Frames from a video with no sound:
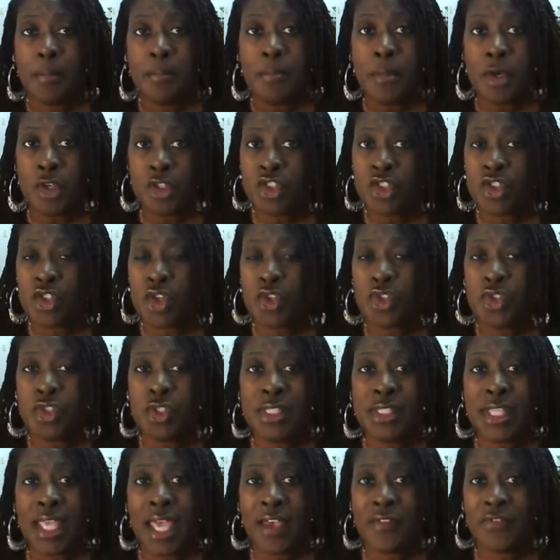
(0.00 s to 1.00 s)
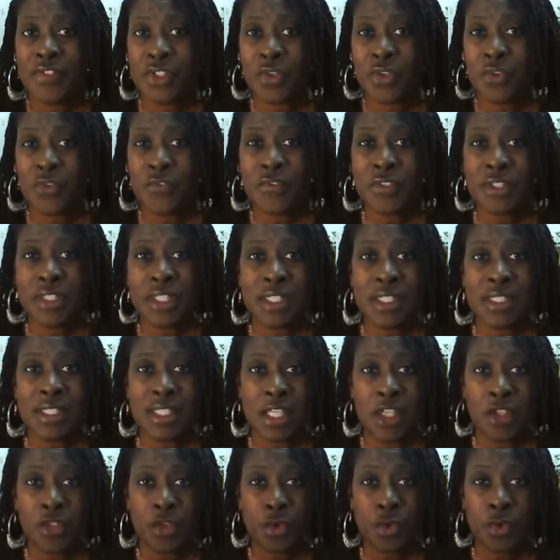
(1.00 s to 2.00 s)
Most churches have services
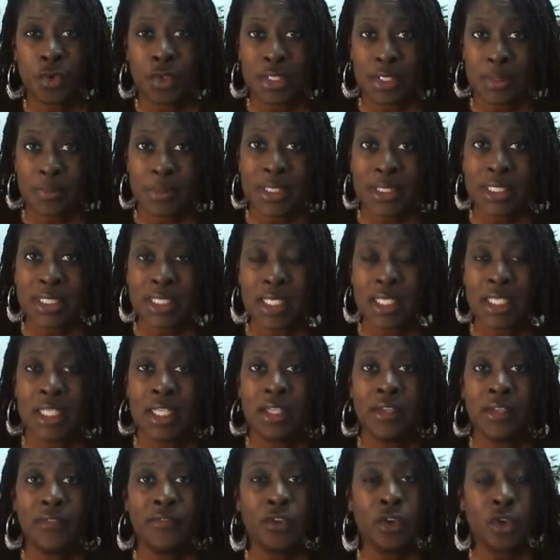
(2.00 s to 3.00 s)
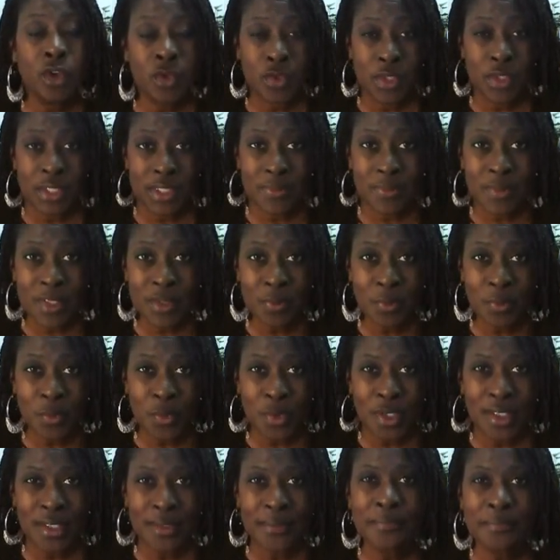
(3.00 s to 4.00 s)
either Christmas Eve or Christmas
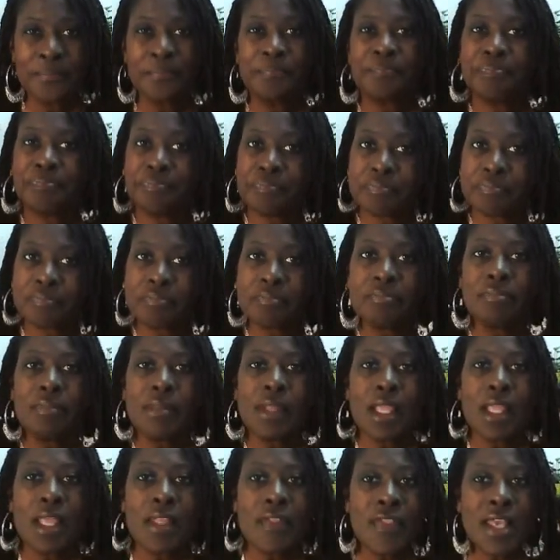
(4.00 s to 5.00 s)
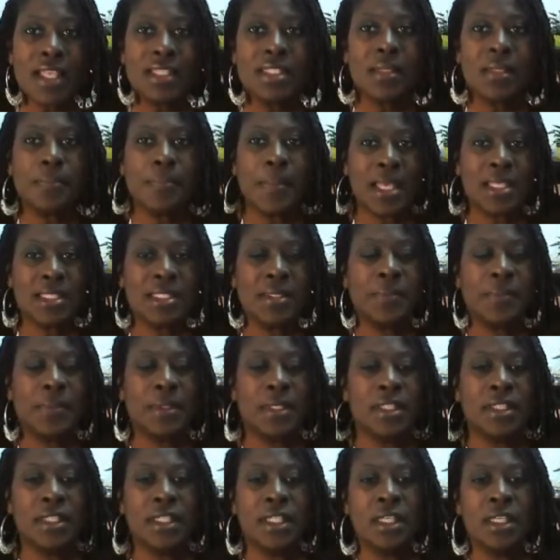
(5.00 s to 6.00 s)
morning. That's a
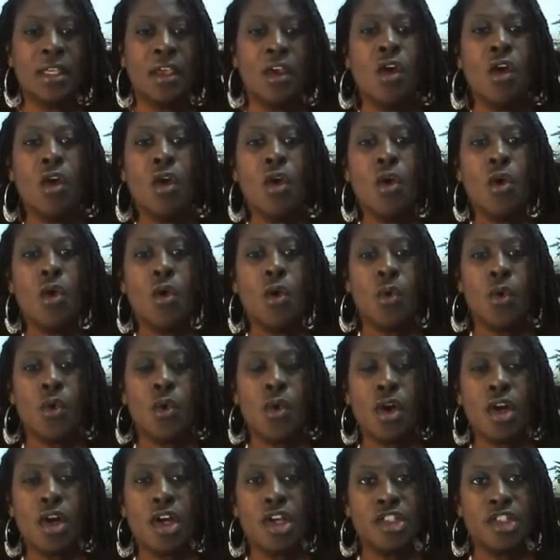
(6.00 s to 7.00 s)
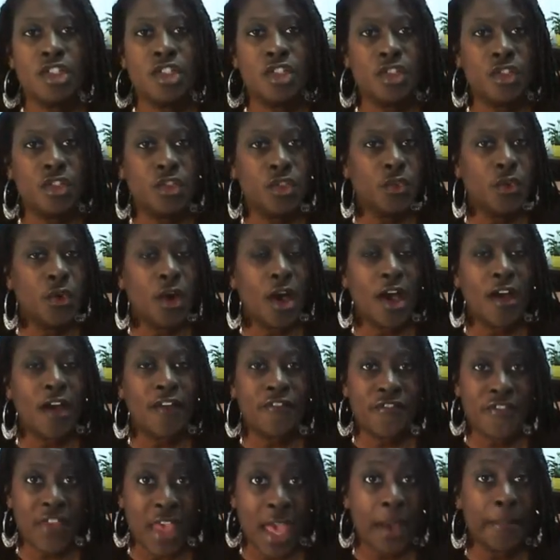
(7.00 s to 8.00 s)
possibility. Or to do a
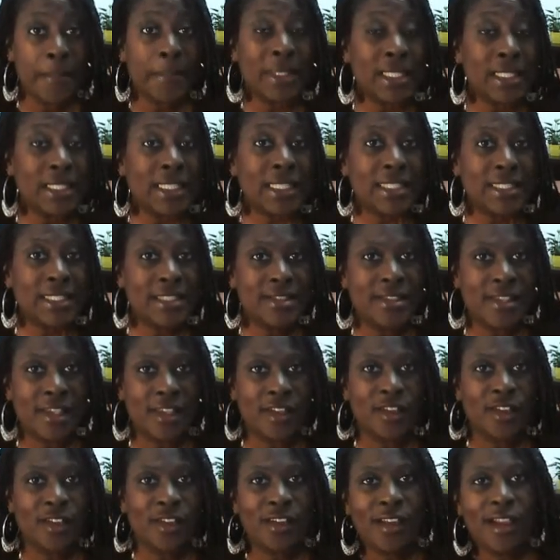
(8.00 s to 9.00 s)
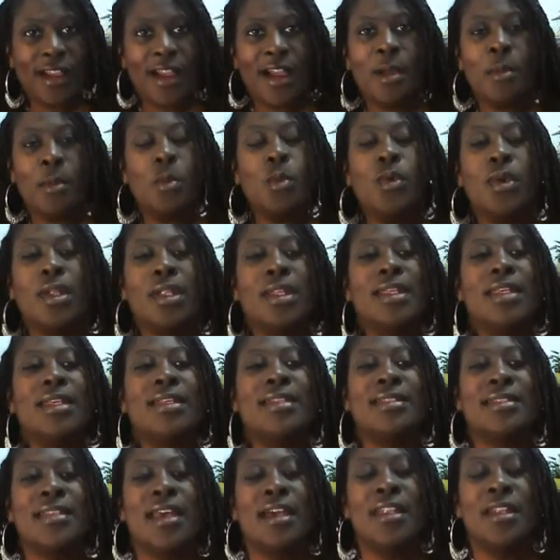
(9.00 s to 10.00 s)
family dinner. I'm really
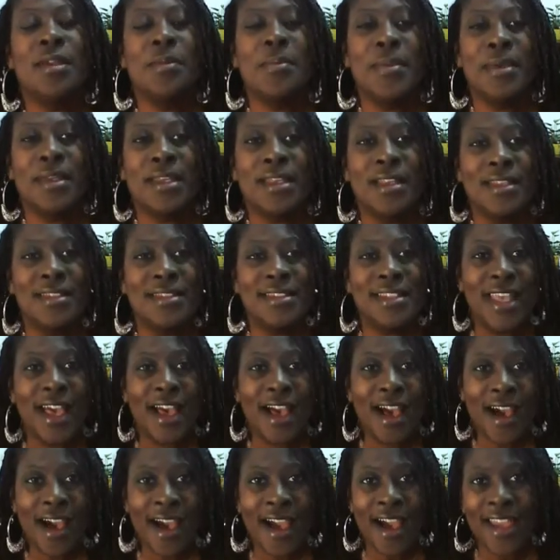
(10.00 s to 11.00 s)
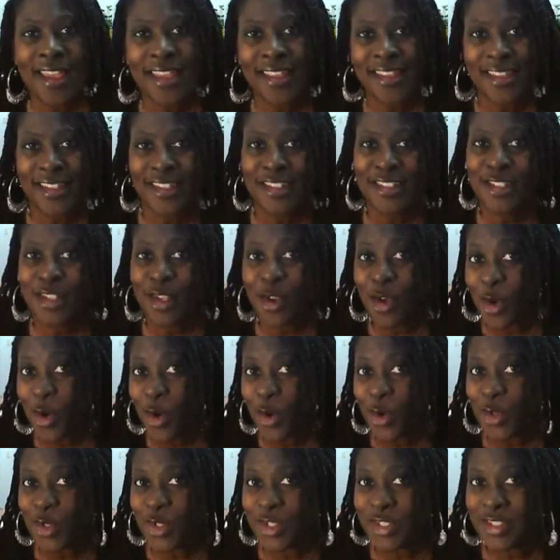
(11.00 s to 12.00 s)
excited because I get to
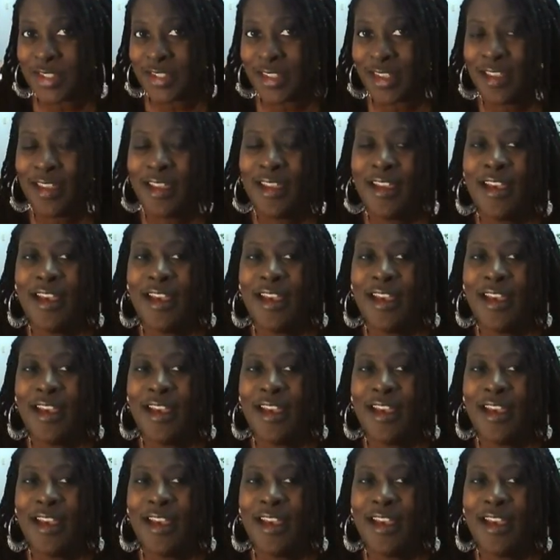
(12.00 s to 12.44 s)
host